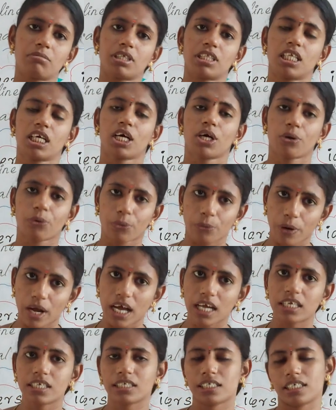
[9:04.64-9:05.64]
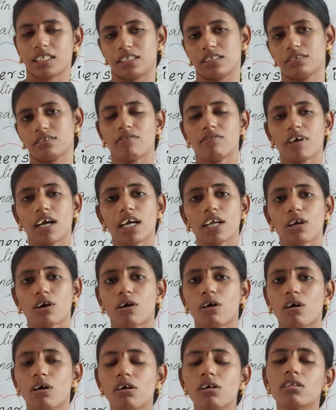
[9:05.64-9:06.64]
but the quality where
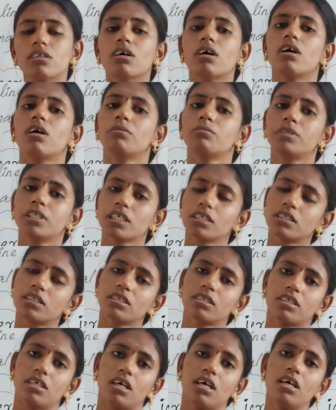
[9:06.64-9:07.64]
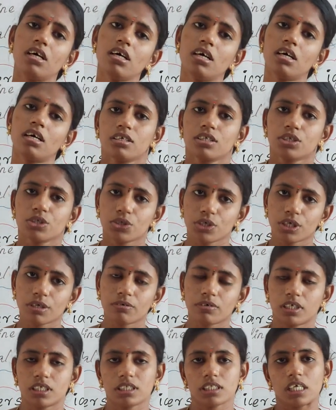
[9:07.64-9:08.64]
all the objects in the
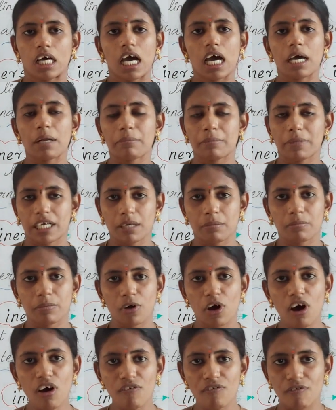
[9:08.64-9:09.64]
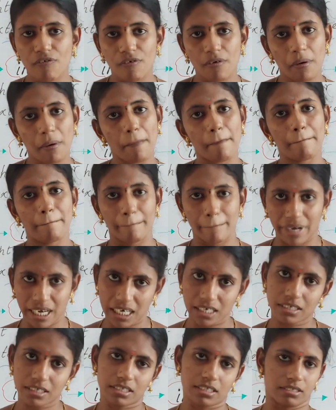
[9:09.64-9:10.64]
universe are made up of
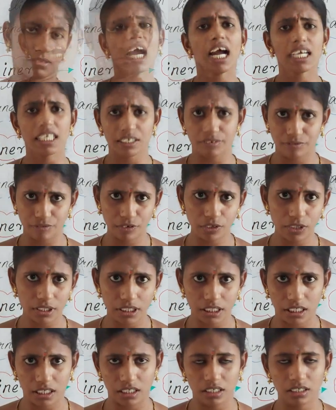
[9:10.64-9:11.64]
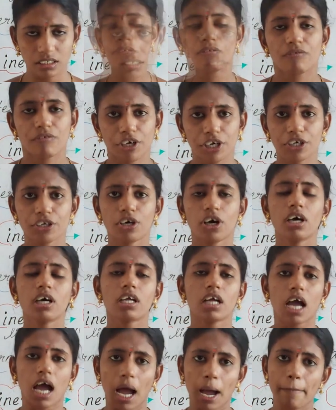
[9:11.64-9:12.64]
matter. And if you see, when you are
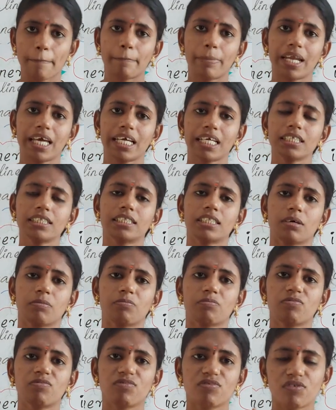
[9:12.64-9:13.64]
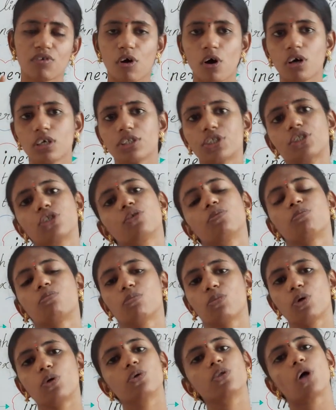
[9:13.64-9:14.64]
applying some force to
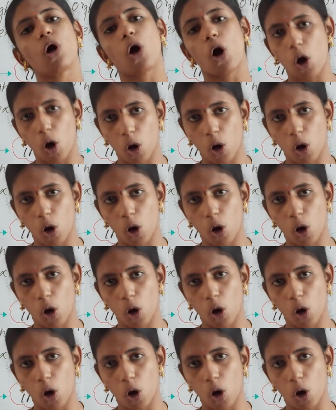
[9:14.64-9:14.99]
move the